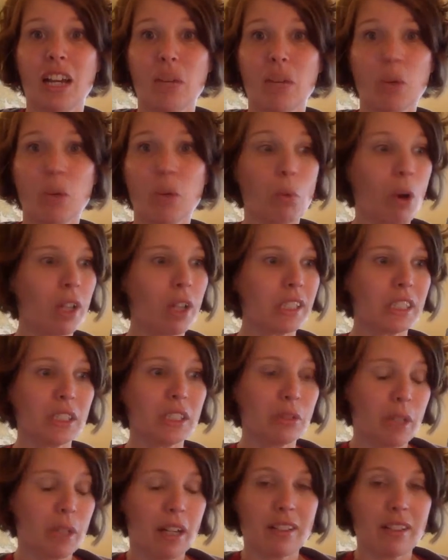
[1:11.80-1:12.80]
were walking
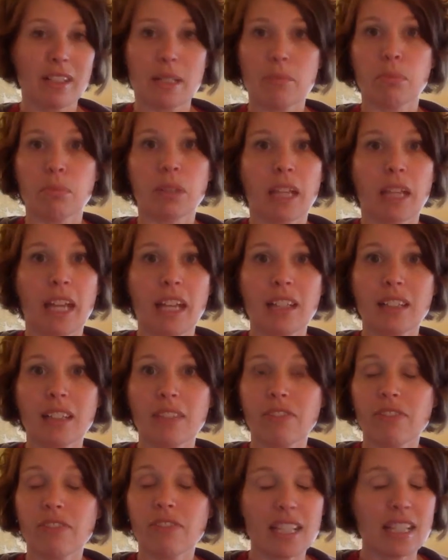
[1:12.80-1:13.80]
around as blank,
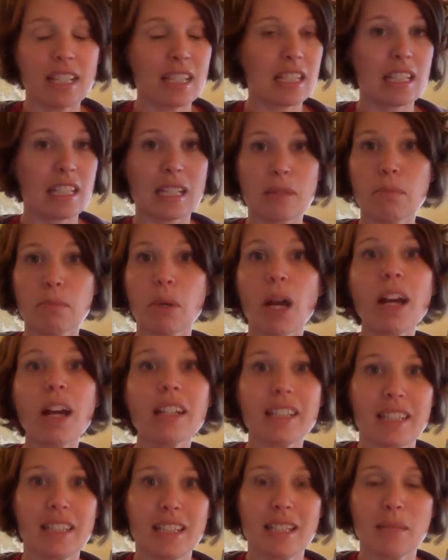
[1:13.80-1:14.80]
faceless
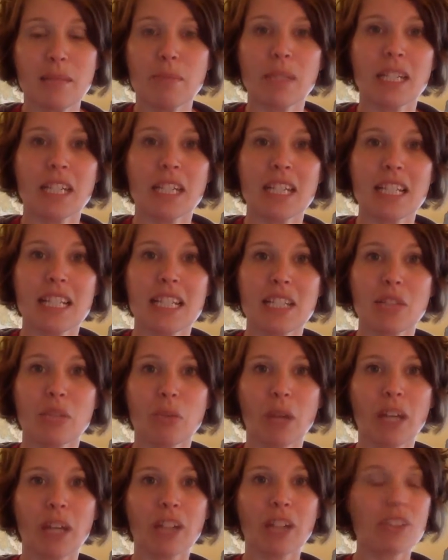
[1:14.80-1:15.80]
bodies because the
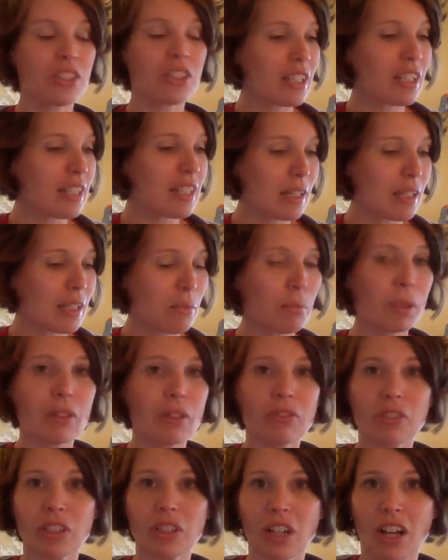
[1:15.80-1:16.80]
writer just simply
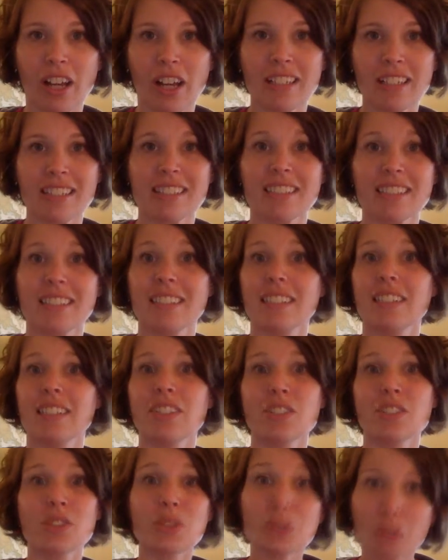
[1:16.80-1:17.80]
forgot to
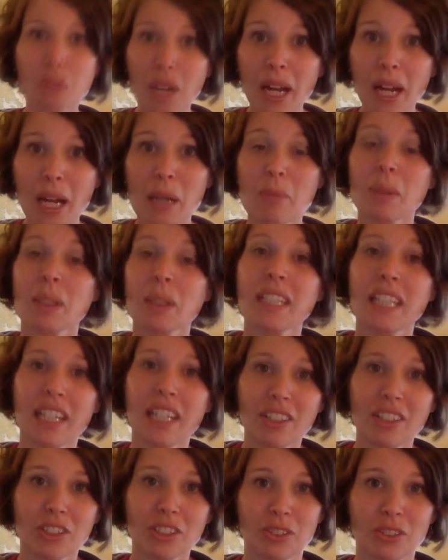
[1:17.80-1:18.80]
describe and
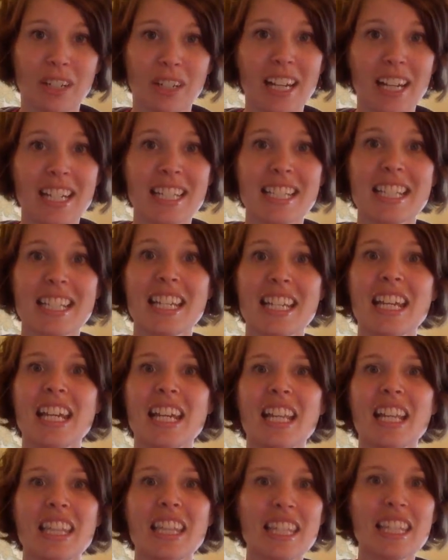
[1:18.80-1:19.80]
characterize
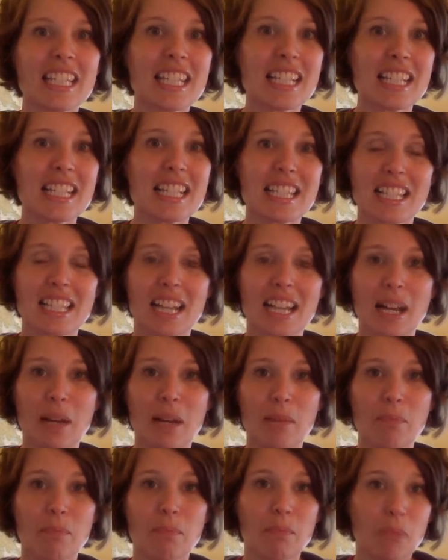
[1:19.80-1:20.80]
these
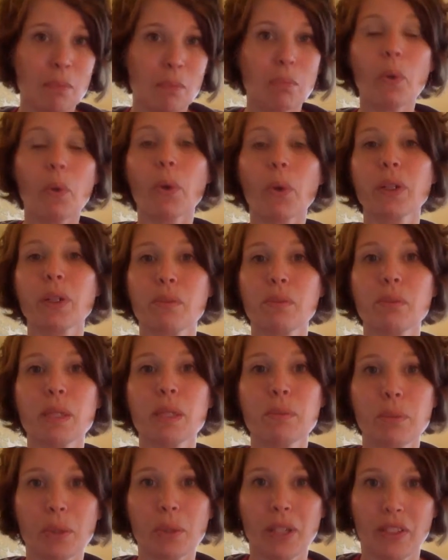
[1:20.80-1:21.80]
important
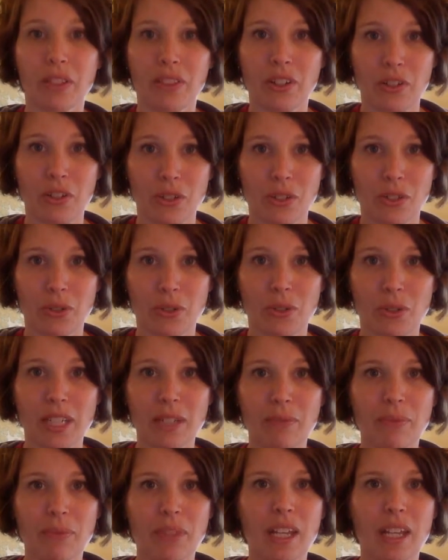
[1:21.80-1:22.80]
people in their
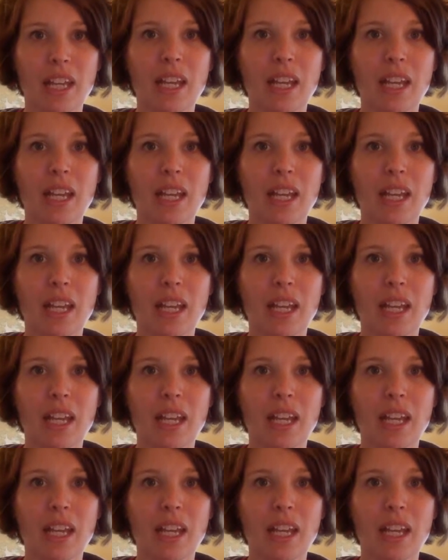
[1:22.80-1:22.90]
story.